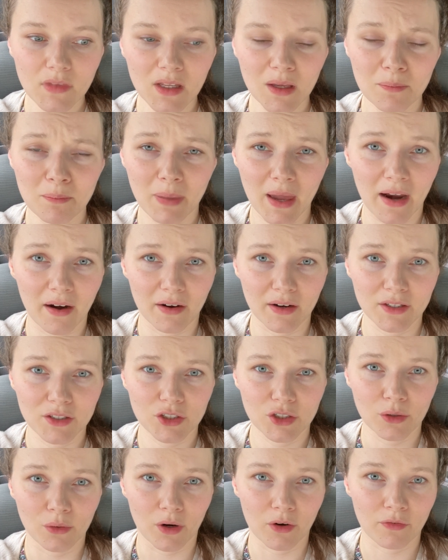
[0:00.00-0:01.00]
parents
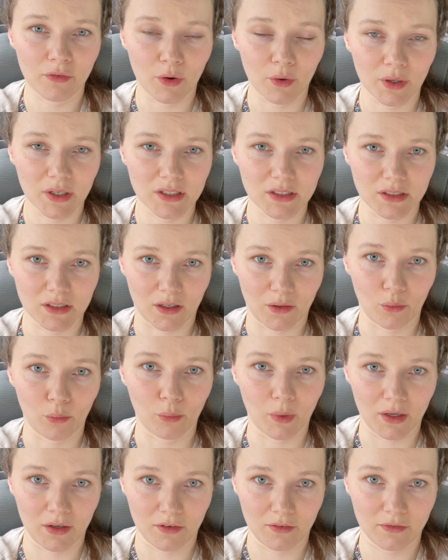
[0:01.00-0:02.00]
who are focused on
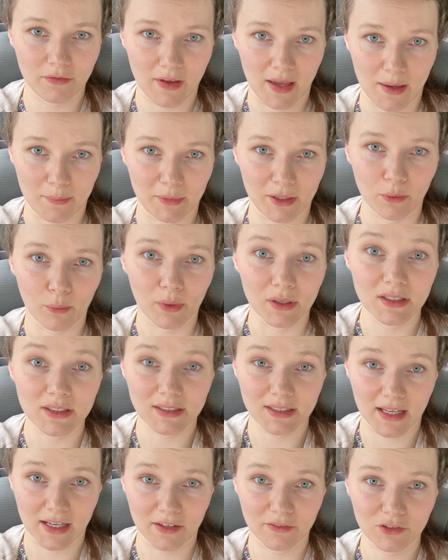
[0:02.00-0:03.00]
one family, one
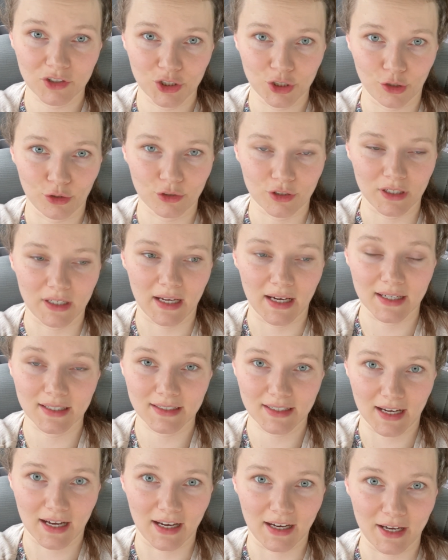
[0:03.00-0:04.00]
set of children at a
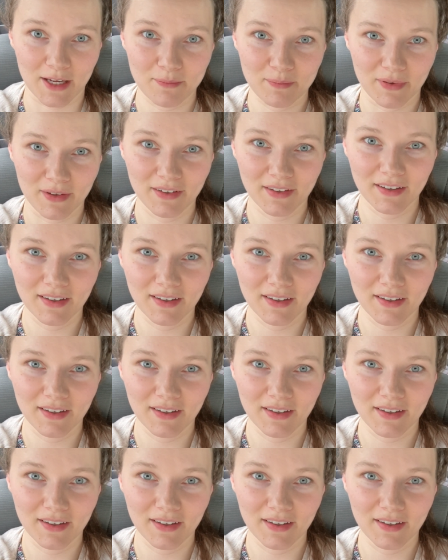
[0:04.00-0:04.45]
time.